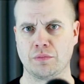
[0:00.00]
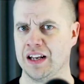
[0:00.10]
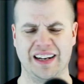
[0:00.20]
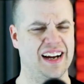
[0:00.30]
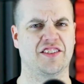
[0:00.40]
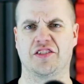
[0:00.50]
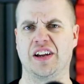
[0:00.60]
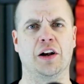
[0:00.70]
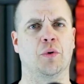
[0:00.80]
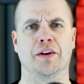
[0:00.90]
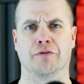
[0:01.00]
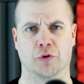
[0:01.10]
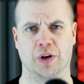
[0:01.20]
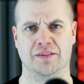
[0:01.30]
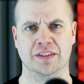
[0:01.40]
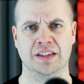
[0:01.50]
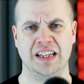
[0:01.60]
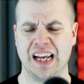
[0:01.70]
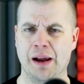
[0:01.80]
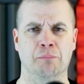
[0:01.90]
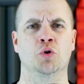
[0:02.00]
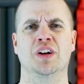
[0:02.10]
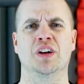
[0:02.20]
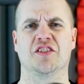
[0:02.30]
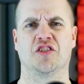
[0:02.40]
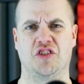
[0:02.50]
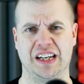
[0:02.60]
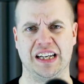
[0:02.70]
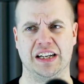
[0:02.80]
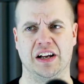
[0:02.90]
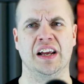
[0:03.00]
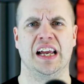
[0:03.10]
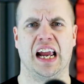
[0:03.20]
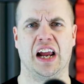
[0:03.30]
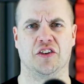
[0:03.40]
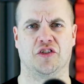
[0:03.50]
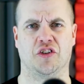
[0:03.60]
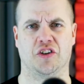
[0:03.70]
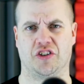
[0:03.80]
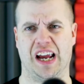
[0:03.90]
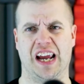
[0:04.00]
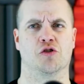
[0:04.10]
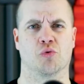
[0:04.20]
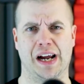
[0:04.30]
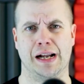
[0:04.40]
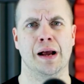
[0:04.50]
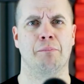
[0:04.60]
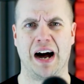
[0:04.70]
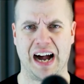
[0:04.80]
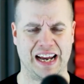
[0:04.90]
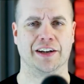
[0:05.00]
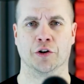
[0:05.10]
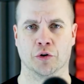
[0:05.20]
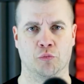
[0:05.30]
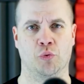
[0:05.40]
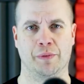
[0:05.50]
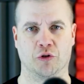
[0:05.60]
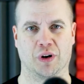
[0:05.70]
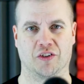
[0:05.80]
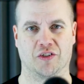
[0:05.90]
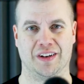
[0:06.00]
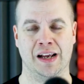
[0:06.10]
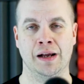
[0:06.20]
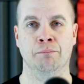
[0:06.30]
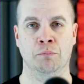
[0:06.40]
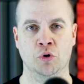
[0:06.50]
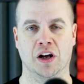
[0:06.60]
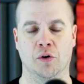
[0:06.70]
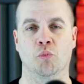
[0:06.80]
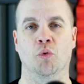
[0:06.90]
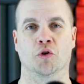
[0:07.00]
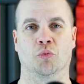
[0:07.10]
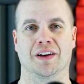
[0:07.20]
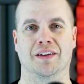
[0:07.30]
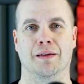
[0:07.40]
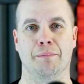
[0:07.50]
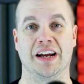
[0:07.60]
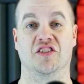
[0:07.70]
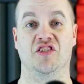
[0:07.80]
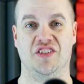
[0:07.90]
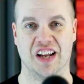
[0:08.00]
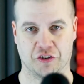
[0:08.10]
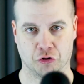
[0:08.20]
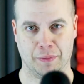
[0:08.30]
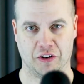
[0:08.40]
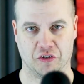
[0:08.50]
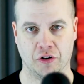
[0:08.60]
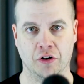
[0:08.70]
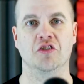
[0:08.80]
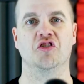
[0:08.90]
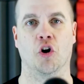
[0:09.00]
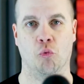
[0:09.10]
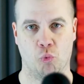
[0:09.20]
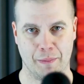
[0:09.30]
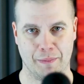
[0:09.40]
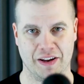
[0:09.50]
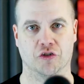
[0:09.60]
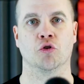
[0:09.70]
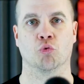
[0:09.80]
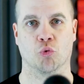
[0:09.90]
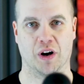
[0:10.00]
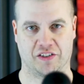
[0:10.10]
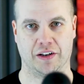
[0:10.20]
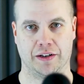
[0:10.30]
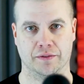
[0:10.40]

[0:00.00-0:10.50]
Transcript: got to skate away free. And Moolah gets seen as such a great pioneer of women's wrestling. Moolah was one of the biggest detriments to women's wrestling.